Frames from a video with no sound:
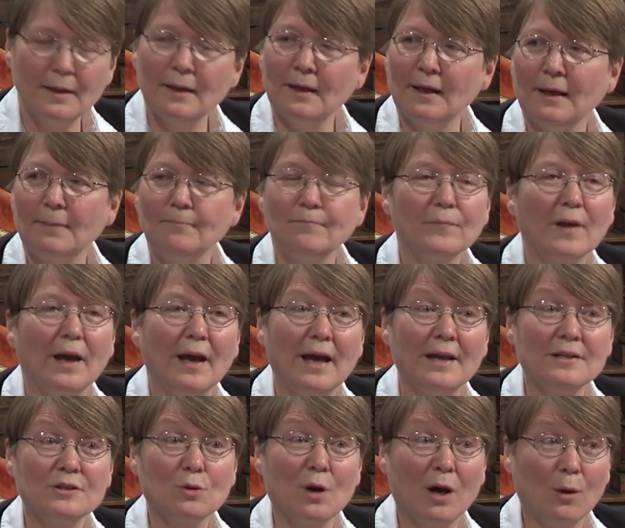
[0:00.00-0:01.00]

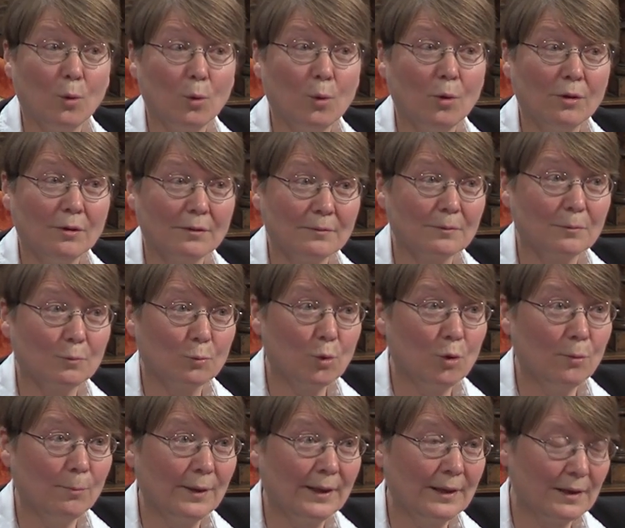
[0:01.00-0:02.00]
And you are all
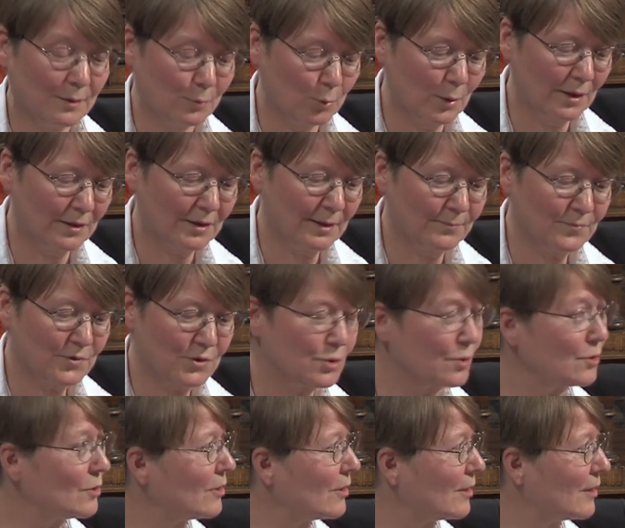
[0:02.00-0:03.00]
warmly welcome
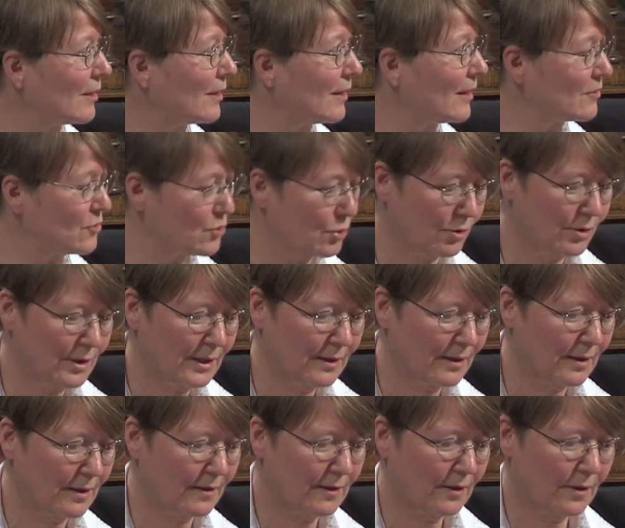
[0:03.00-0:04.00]
to
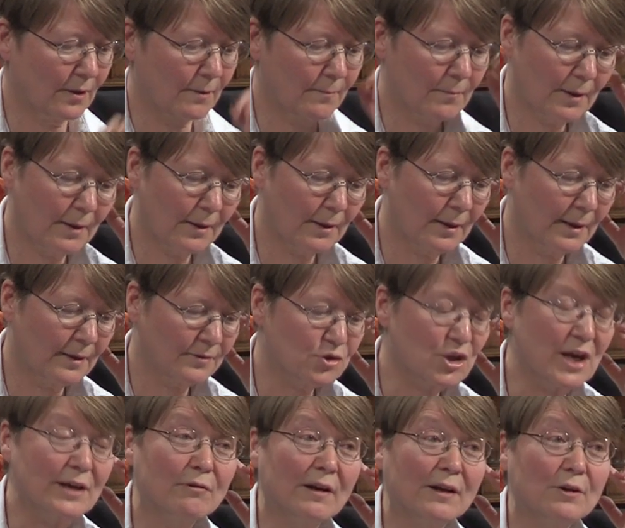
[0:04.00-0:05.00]
join the
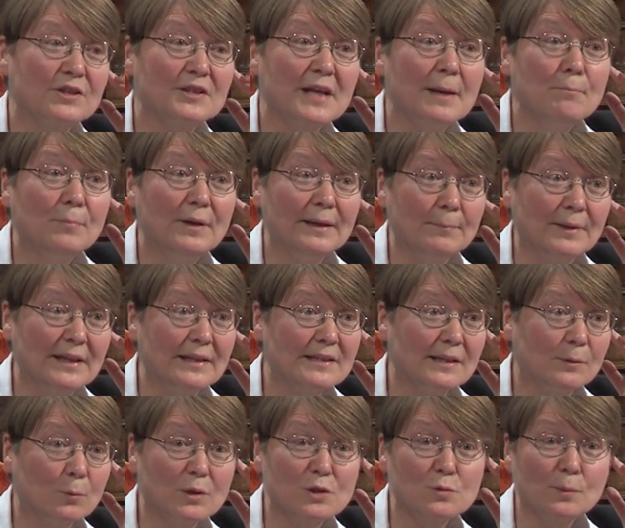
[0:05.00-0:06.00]
General Assembly
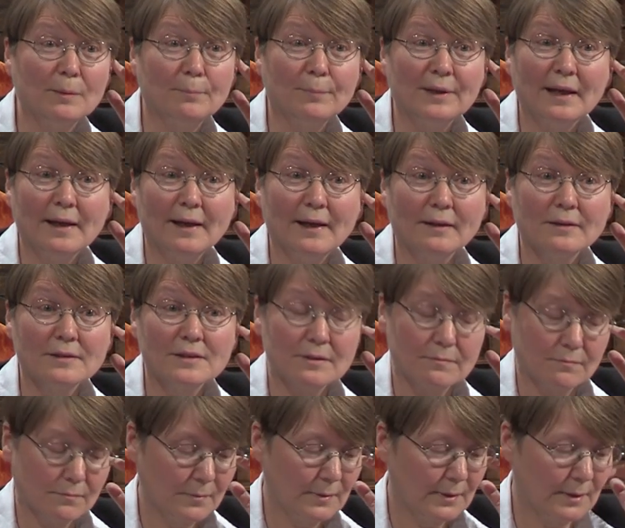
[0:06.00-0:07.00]
meeting, which will be held
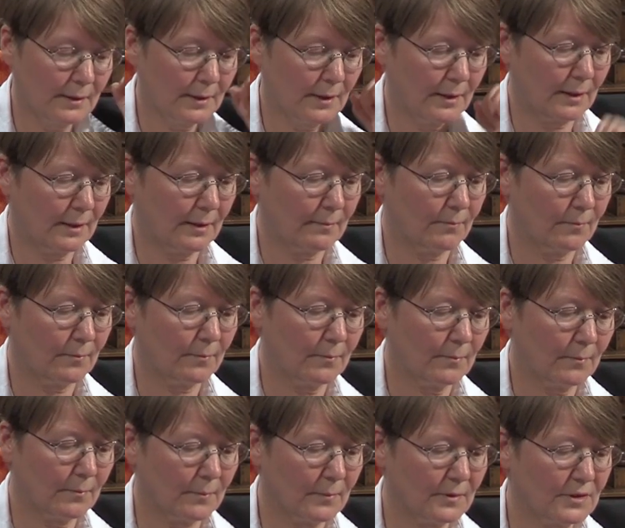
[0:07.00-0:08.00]

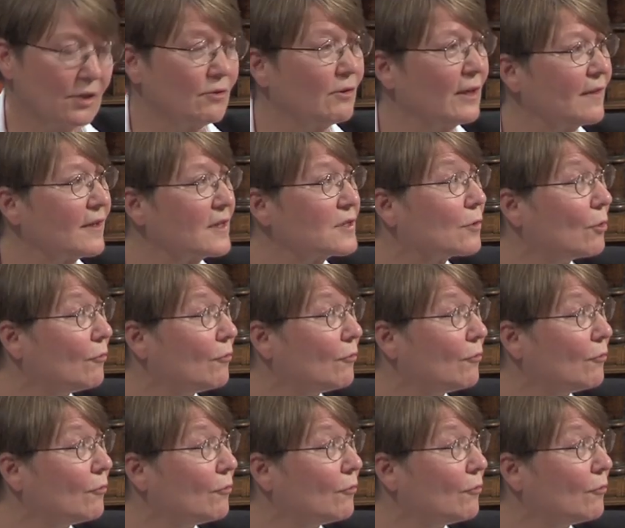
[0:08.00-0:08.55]
during this